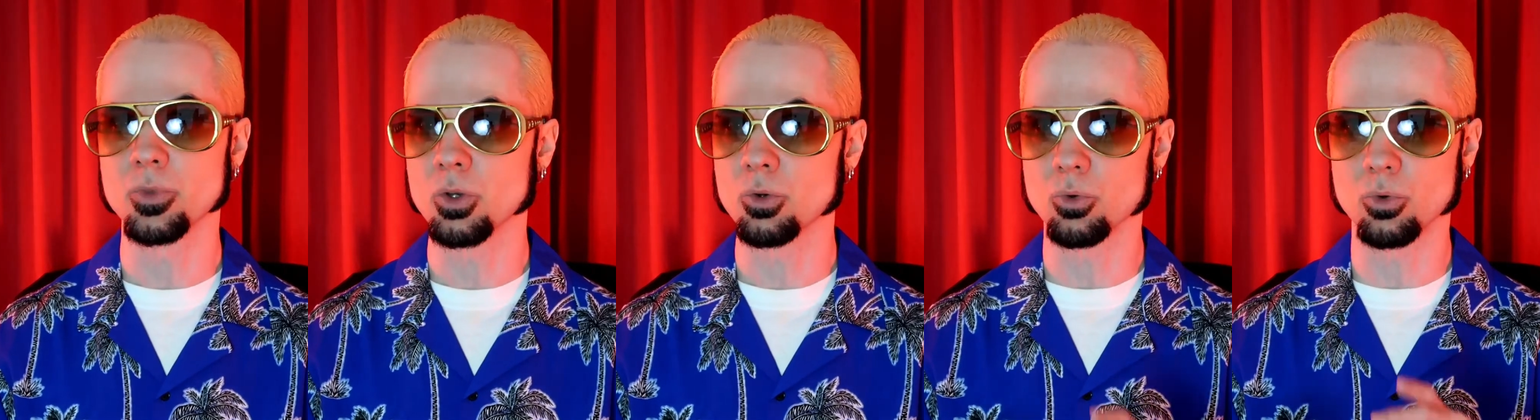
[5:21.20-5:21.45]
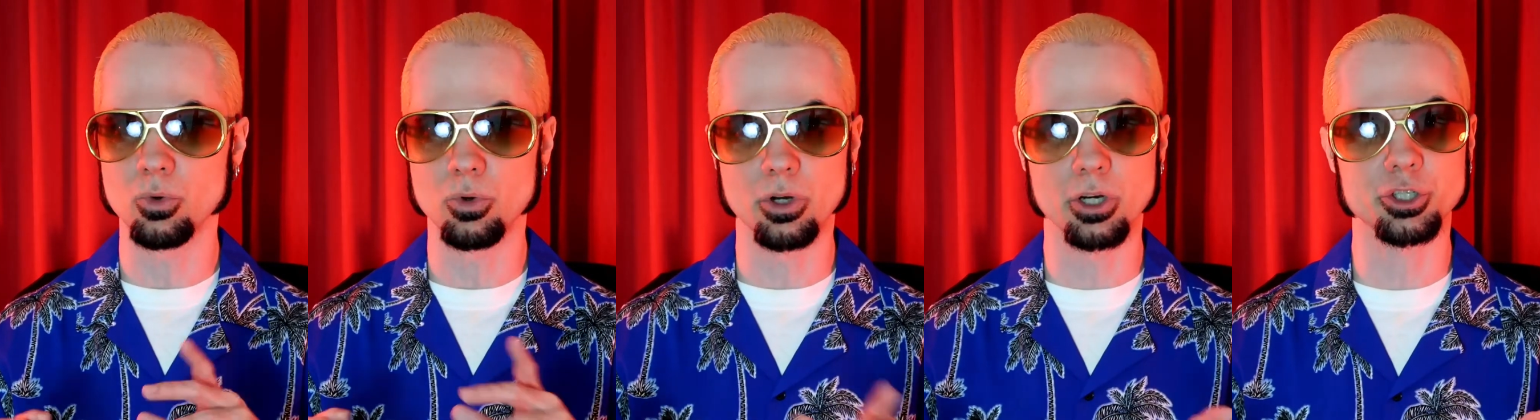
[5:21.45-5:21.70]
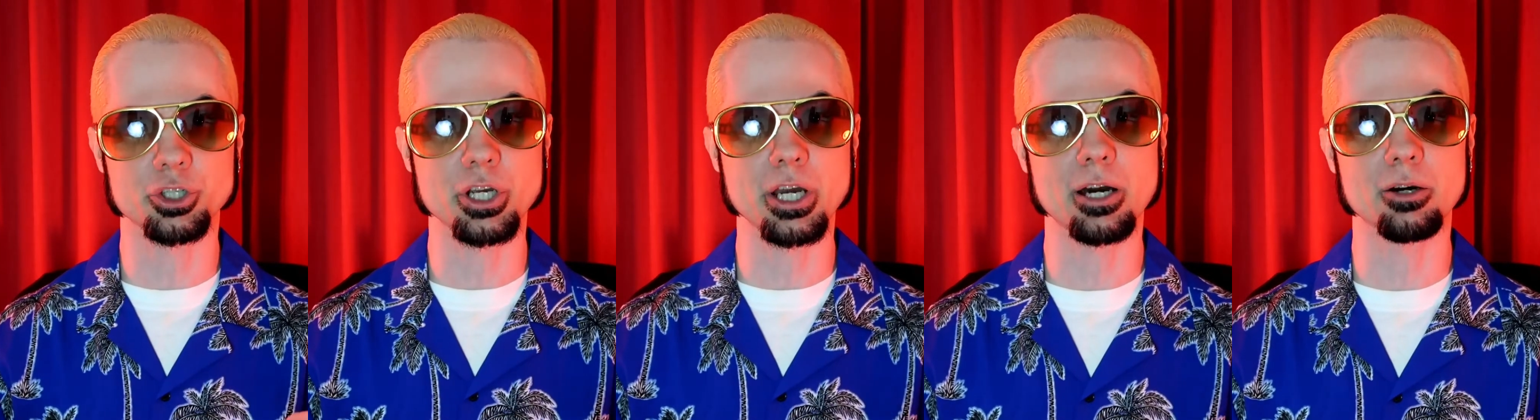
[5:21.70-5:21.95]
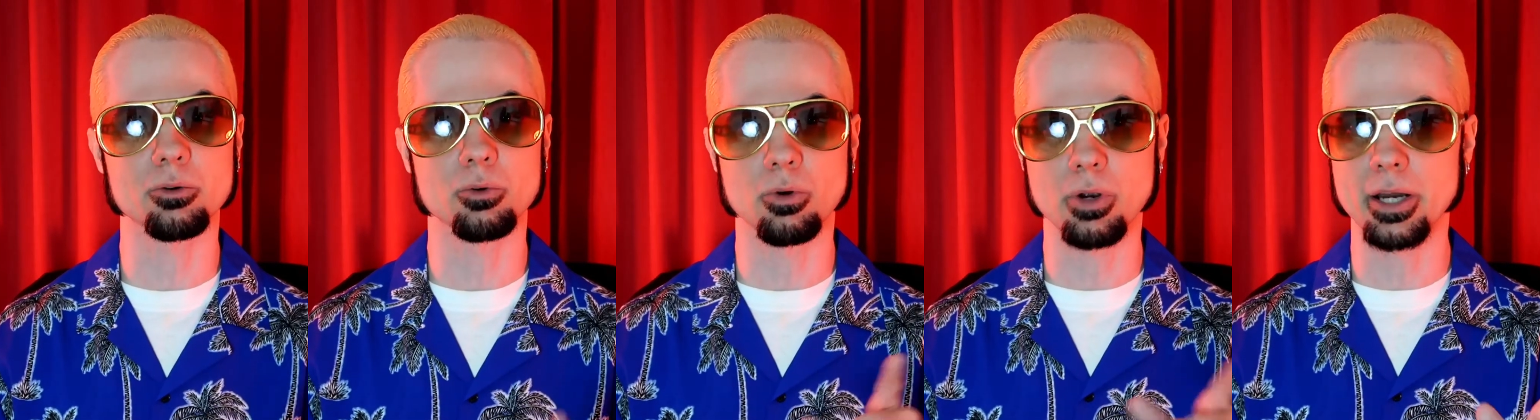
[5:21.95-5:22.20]
rush
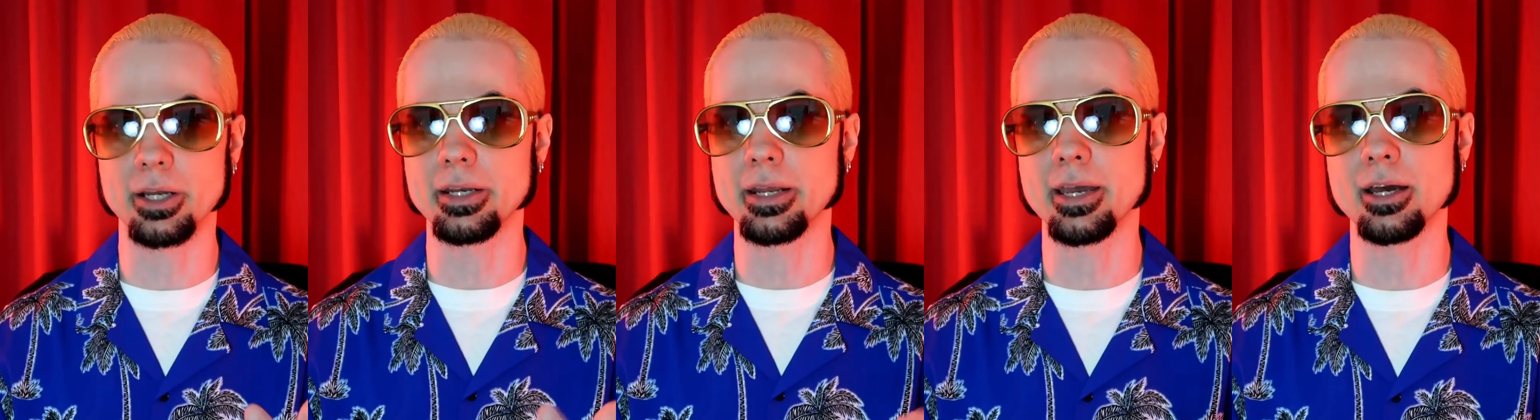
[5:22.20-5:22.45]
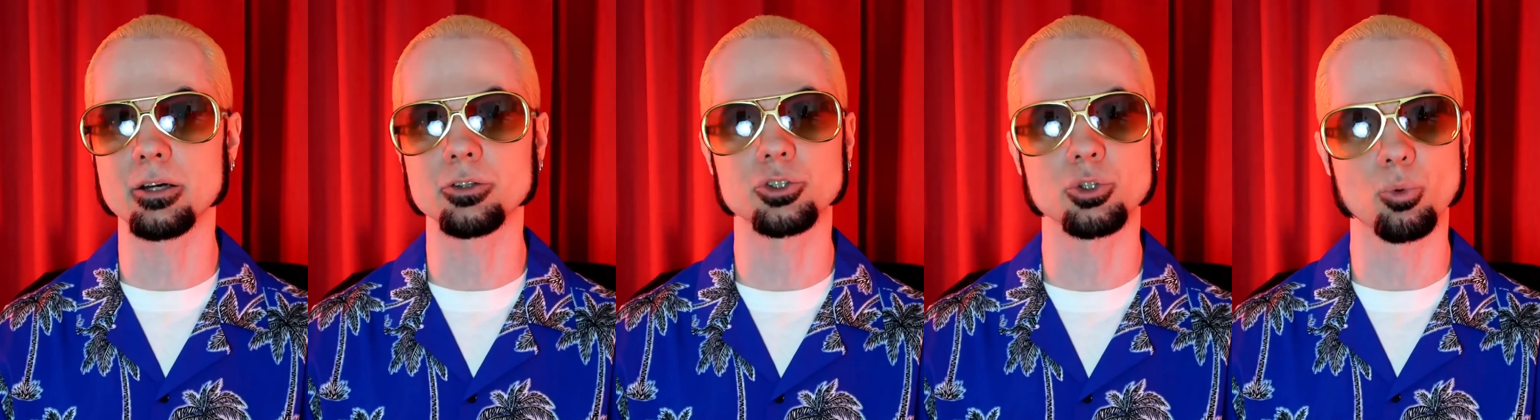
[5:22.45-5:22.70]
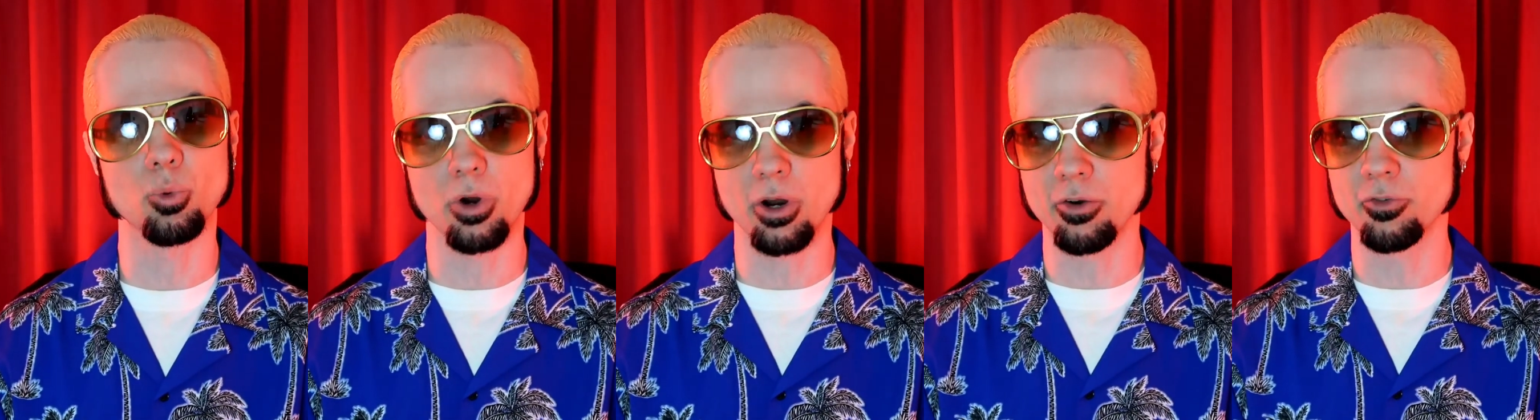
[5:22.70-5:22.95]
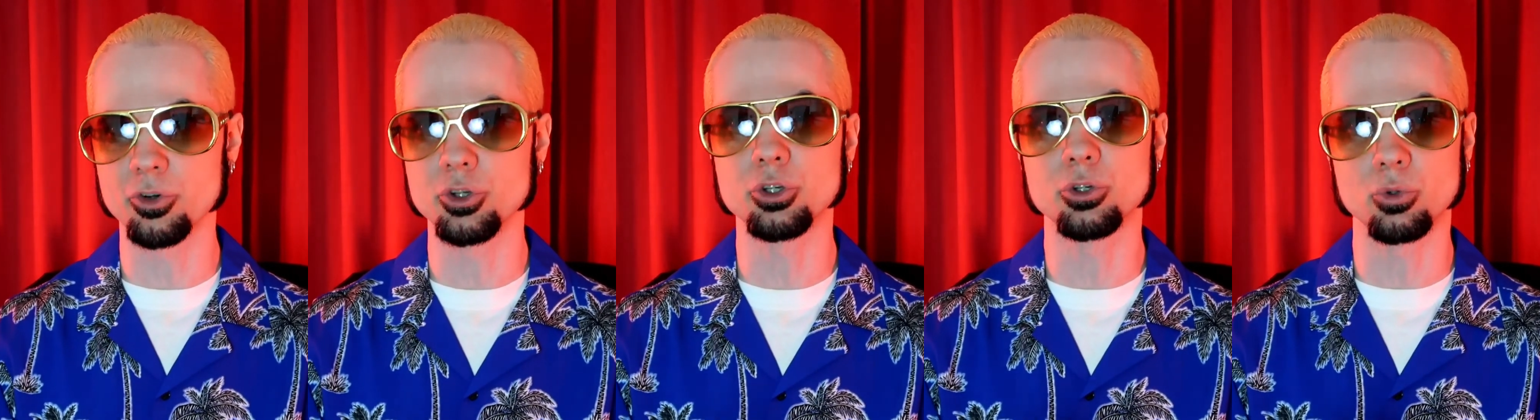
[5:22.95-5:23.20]
out right now to
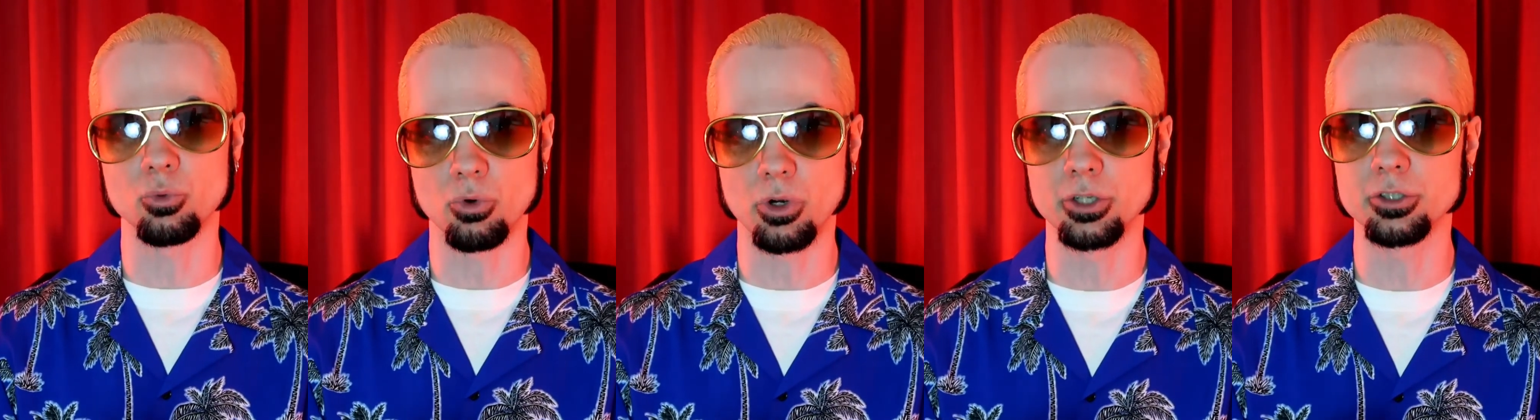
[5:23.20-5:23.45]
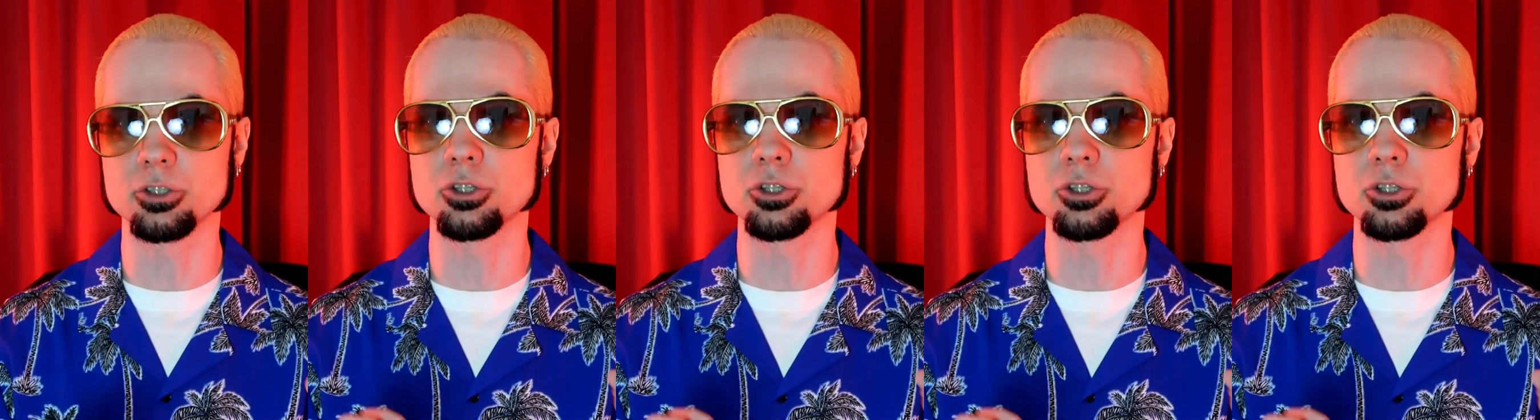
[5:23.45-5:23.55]
wherever you can run